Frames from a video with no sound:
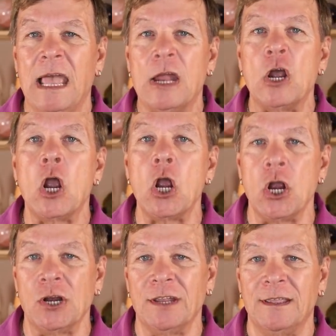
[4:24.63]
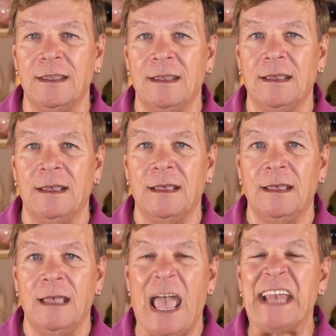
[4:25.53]
and hurt
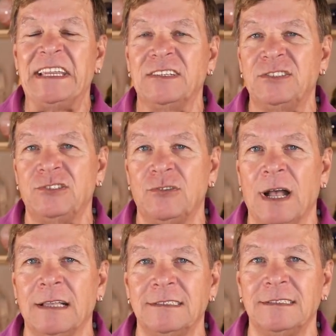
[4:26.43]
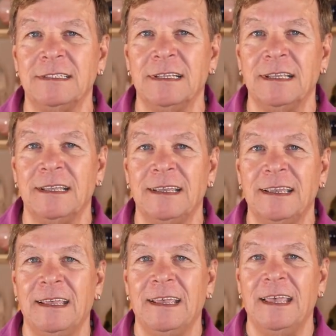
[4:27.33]
and distrust
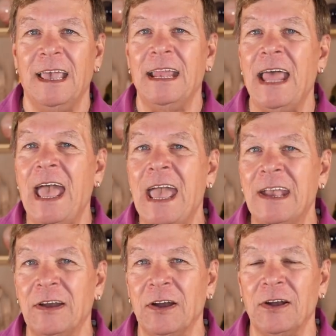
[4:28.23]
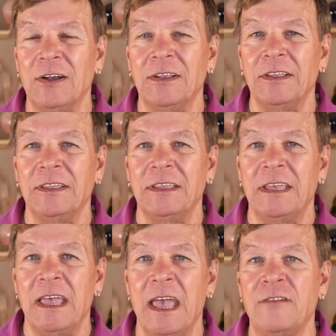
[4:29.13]
and anger
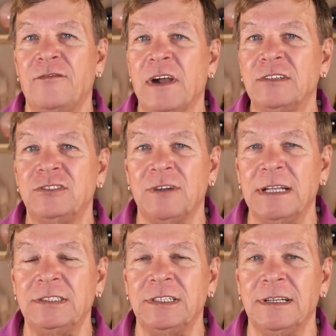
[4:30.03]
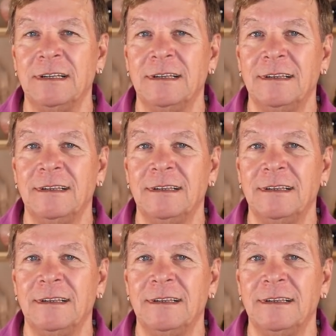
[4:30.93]
and frustration.